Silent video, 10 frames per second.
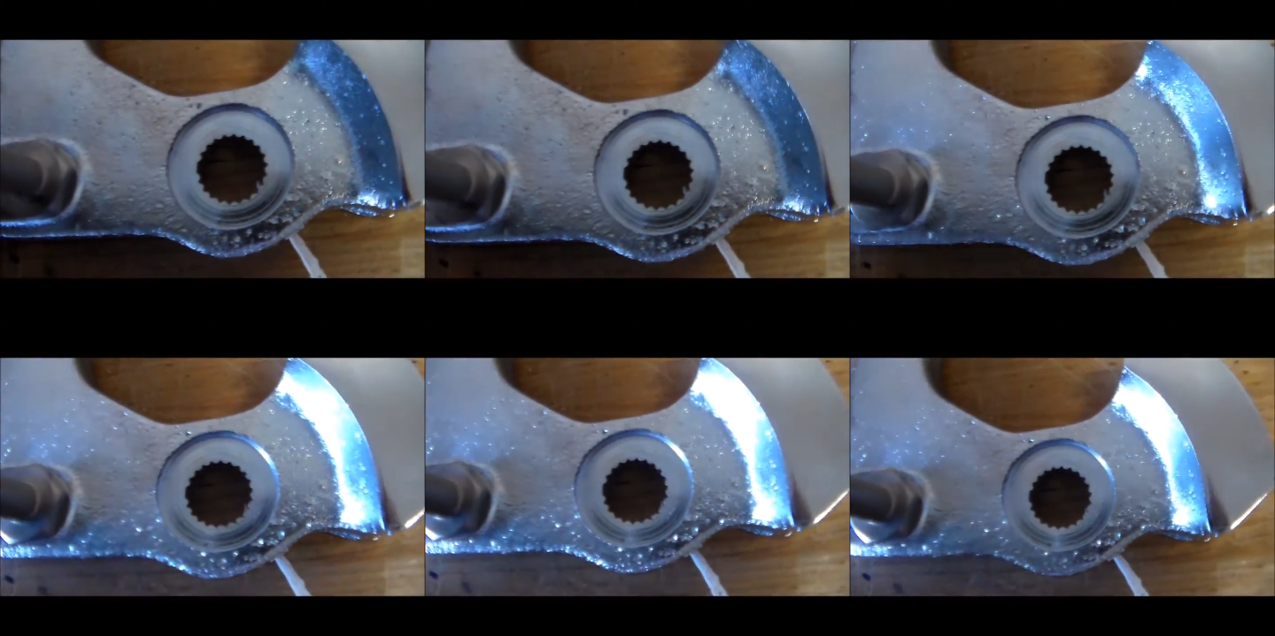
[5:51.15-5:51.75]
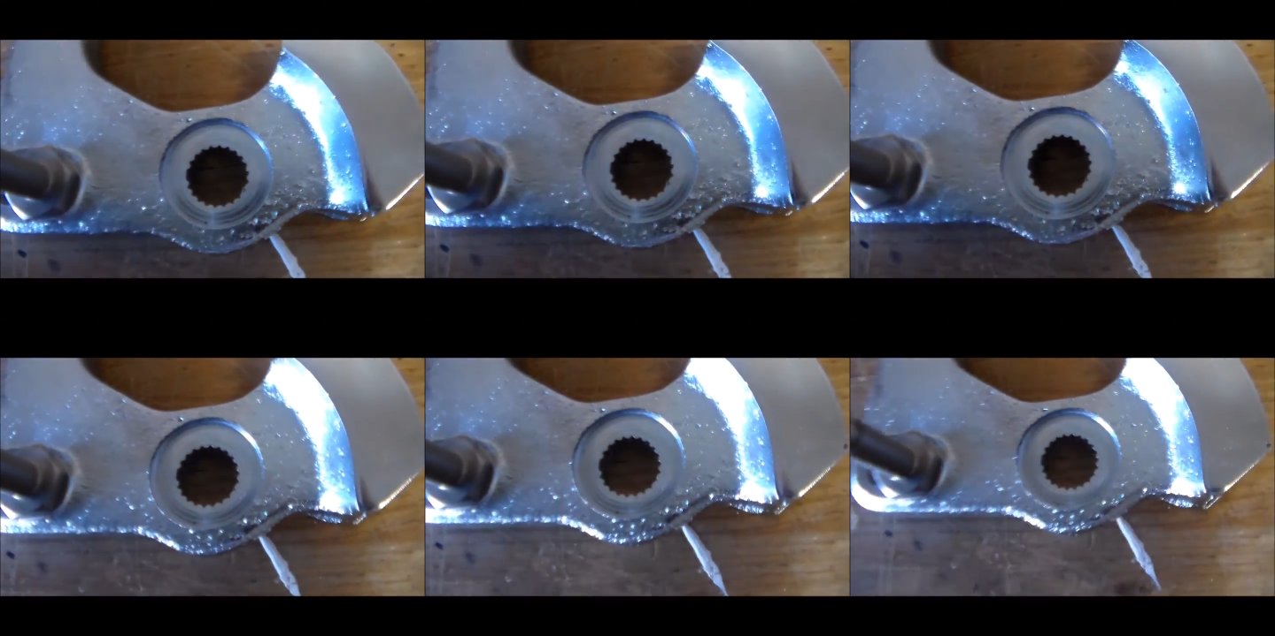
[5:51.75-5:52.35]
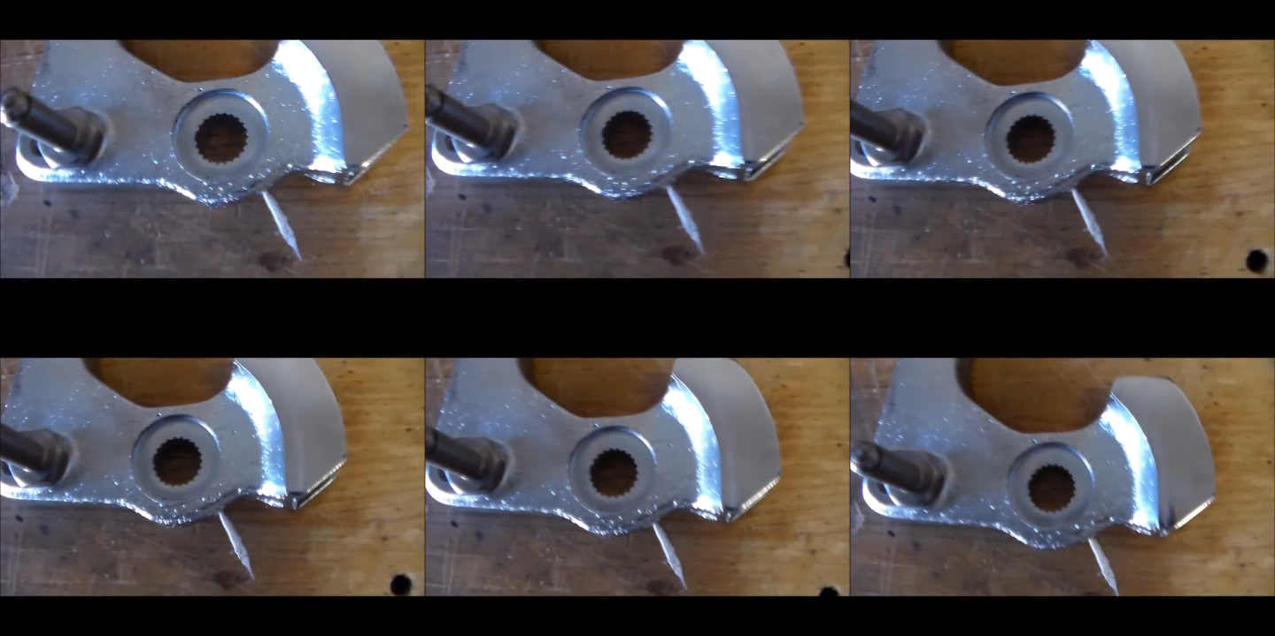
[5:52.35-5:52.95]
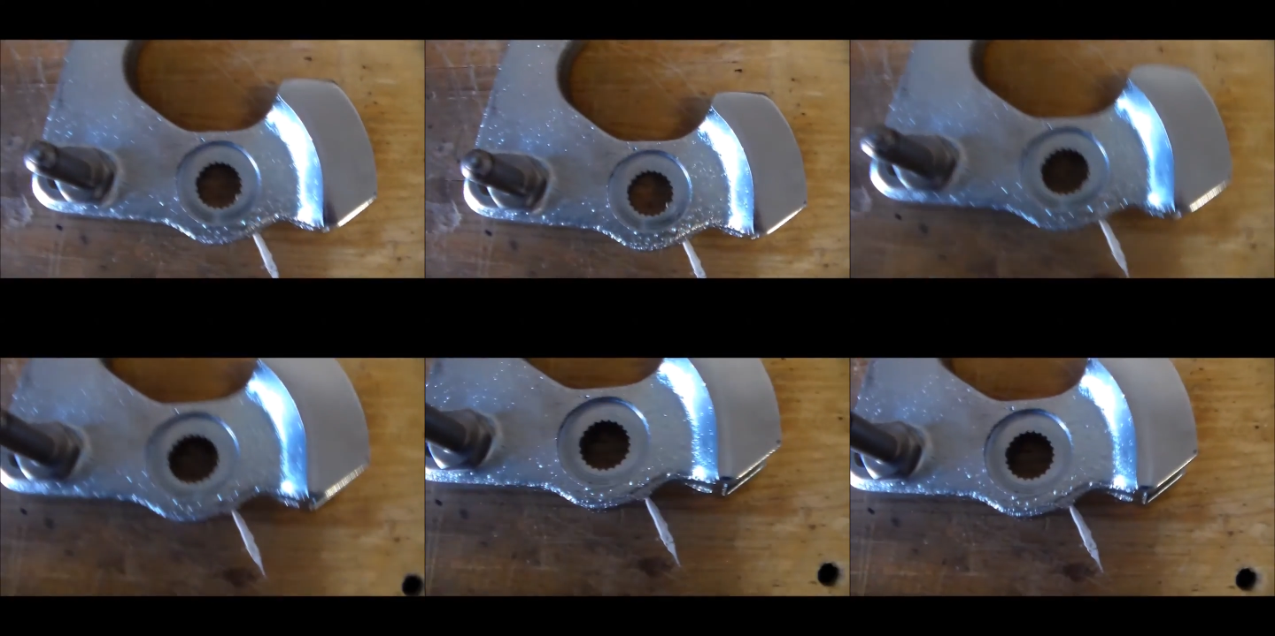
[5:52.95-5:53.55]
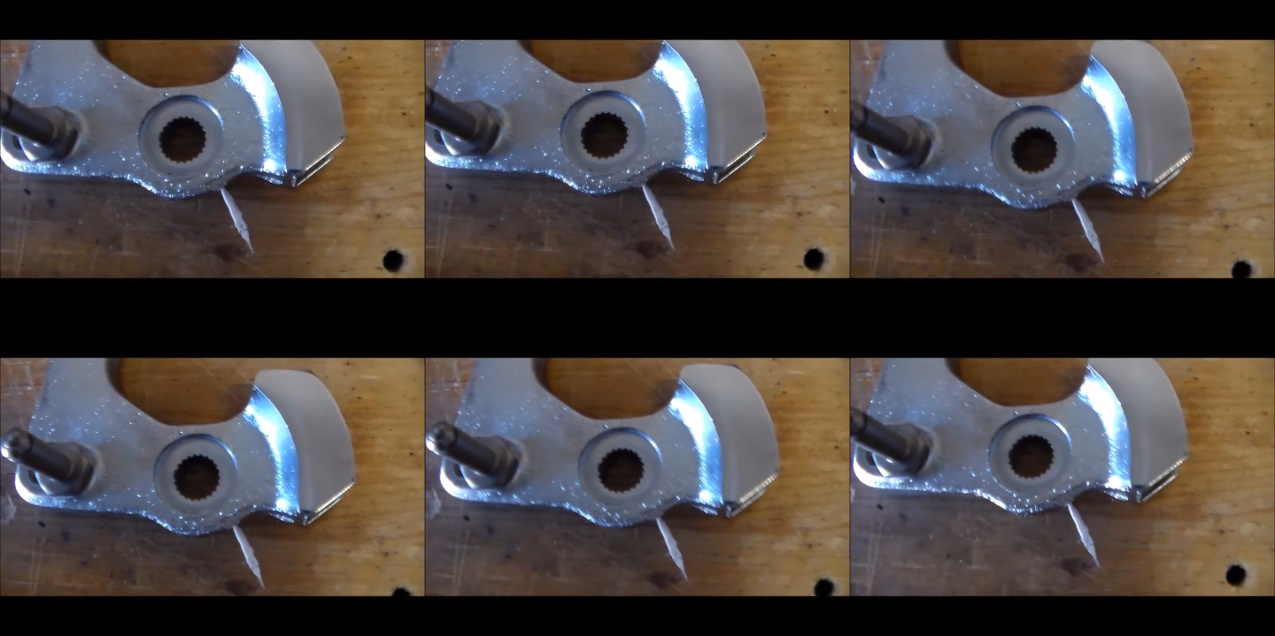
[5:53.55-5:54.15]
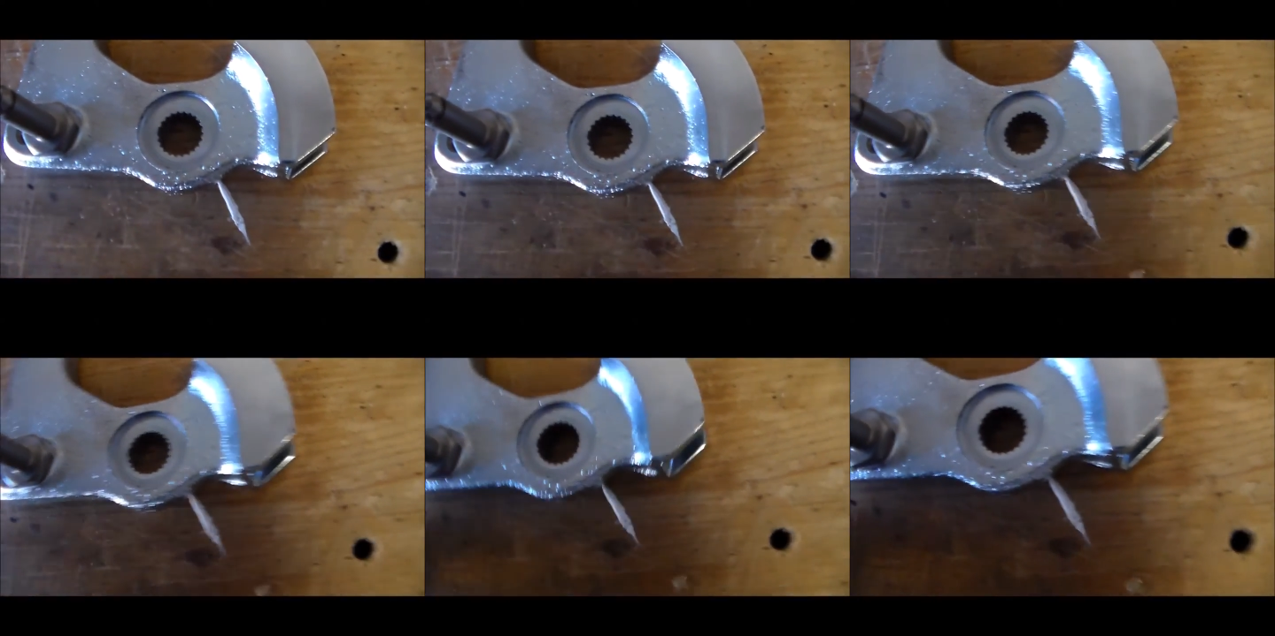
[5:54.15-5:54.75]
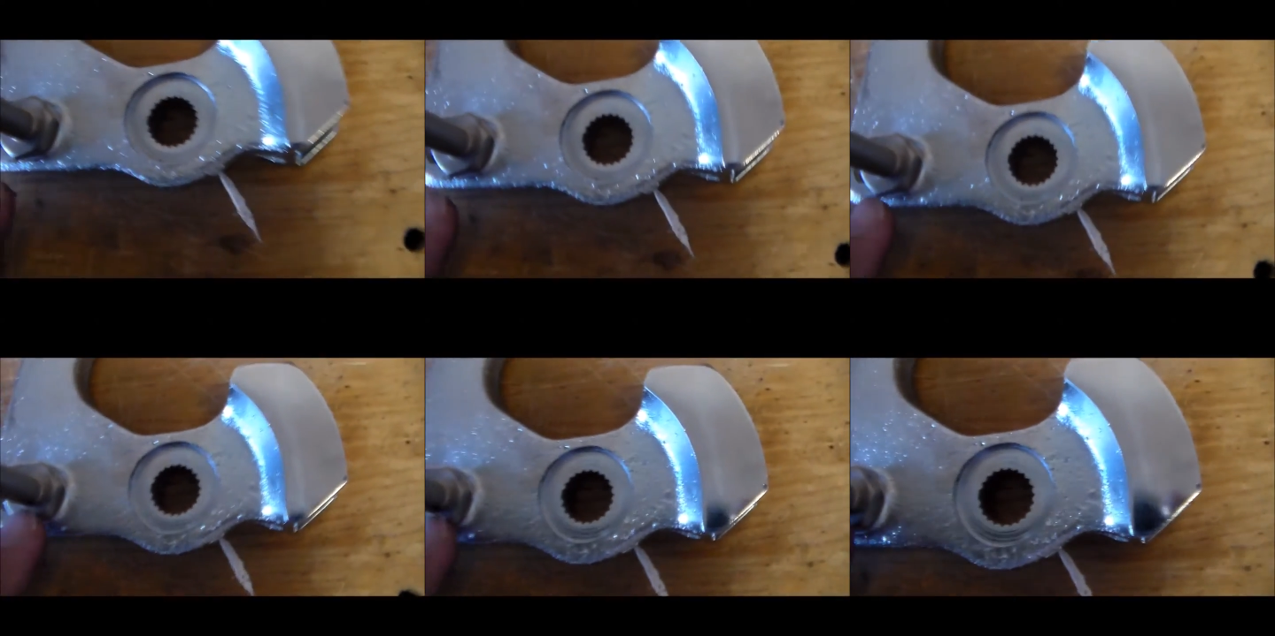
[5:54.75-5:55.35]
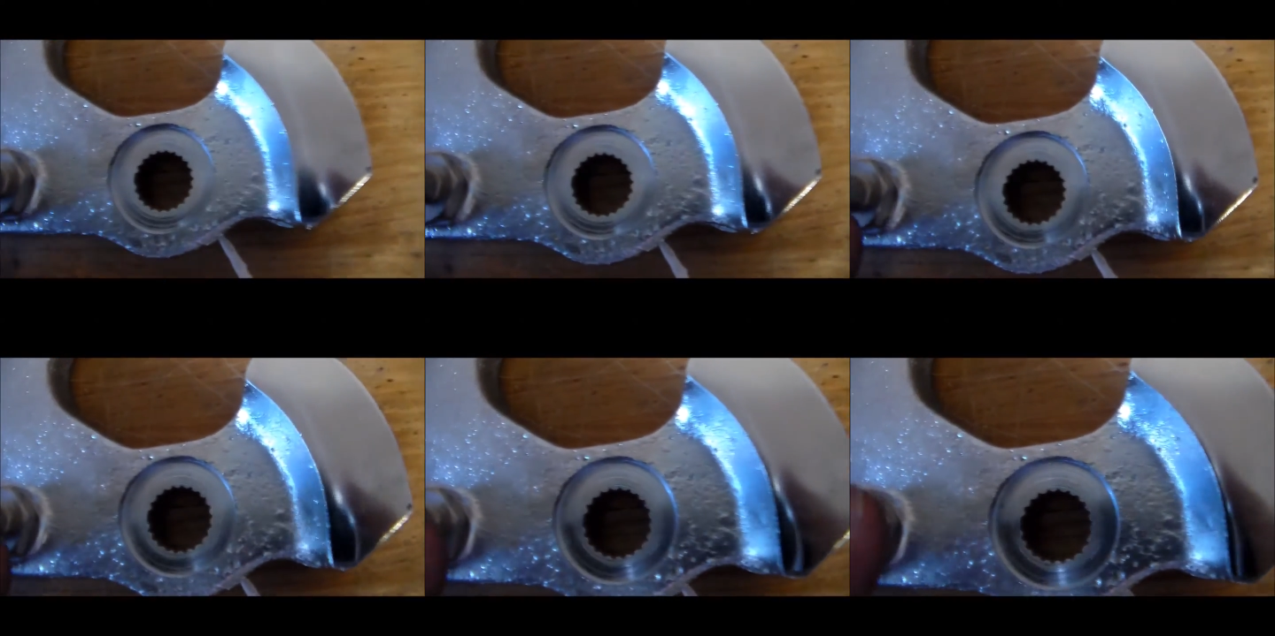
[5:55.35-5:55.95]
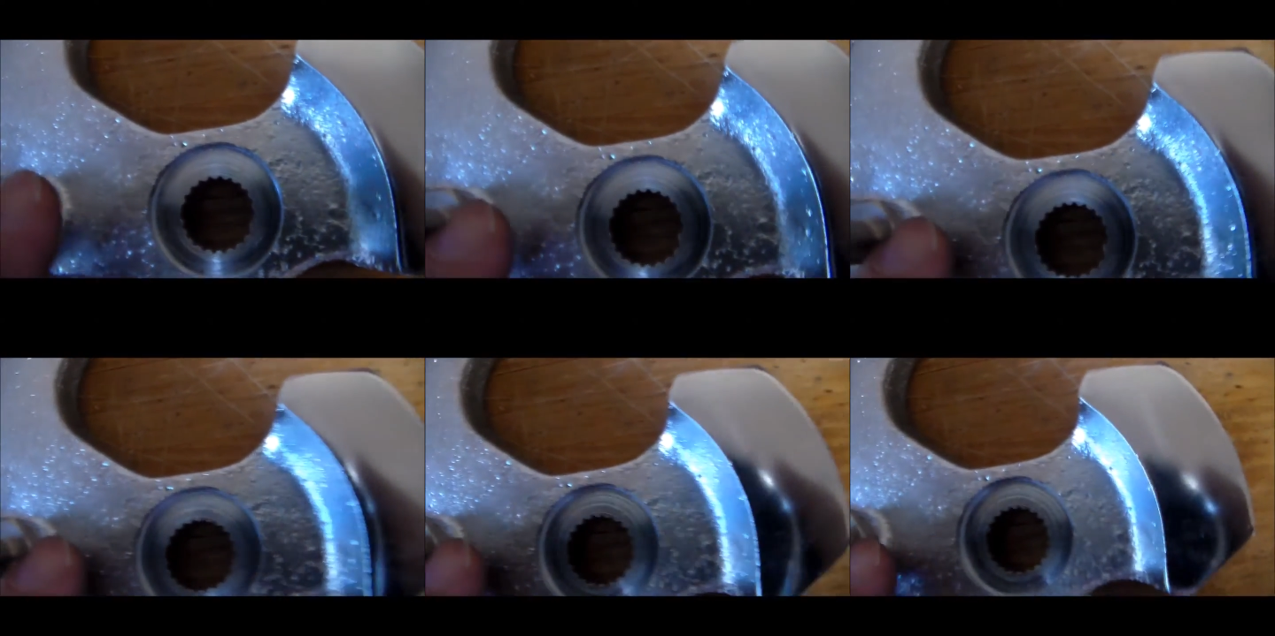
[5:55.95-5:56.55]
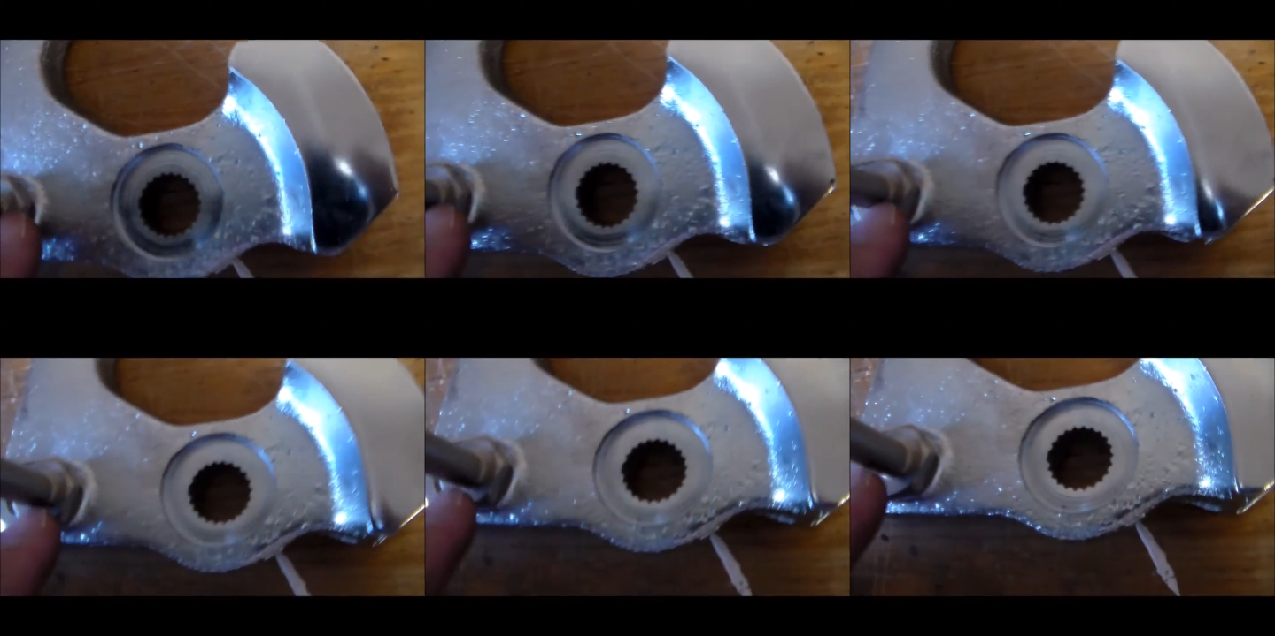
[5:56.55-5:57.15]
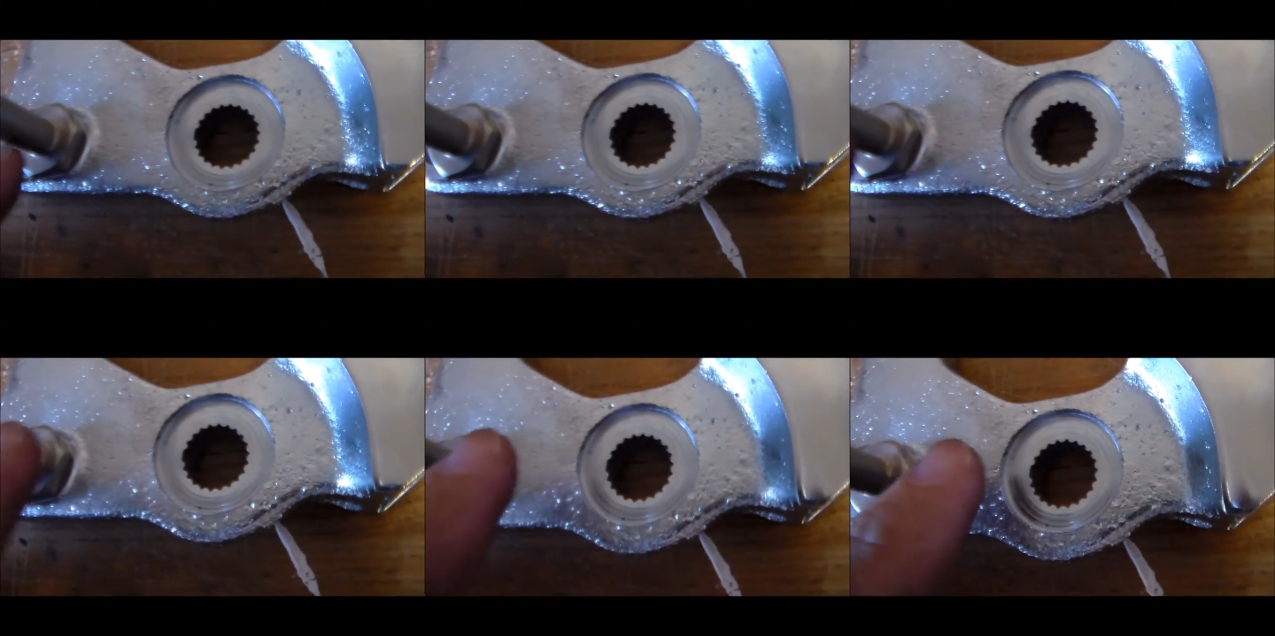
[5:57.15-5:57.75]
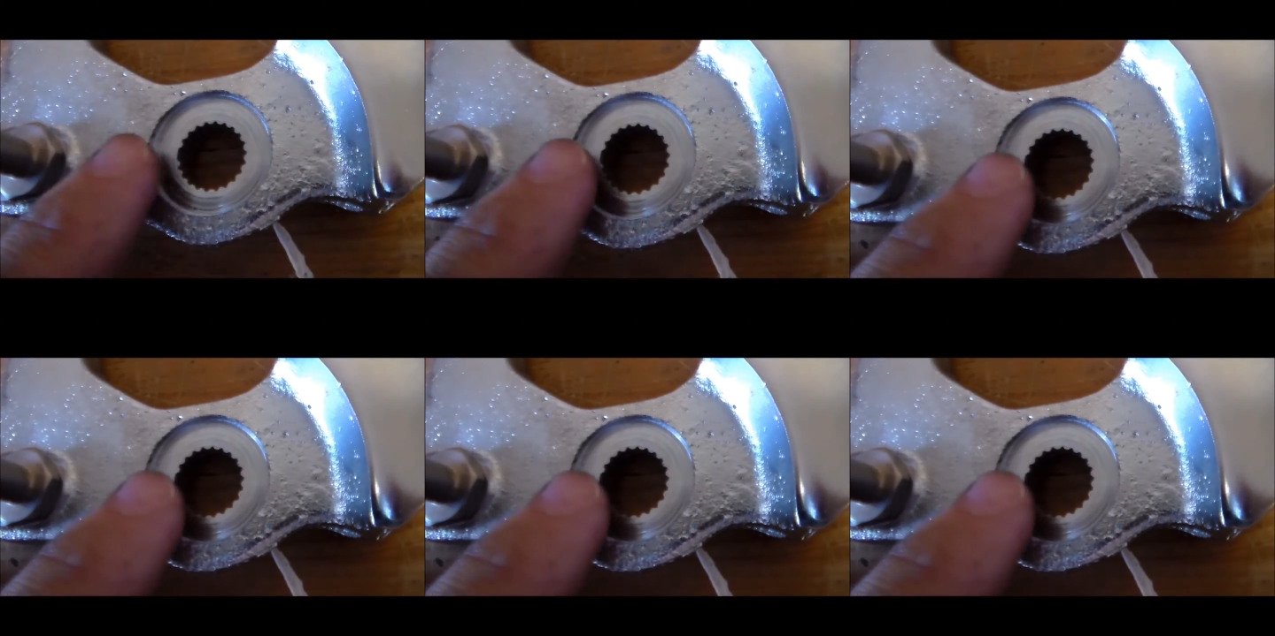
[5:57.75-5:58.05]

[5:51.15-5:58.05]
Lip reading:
[unreadable: no face in view]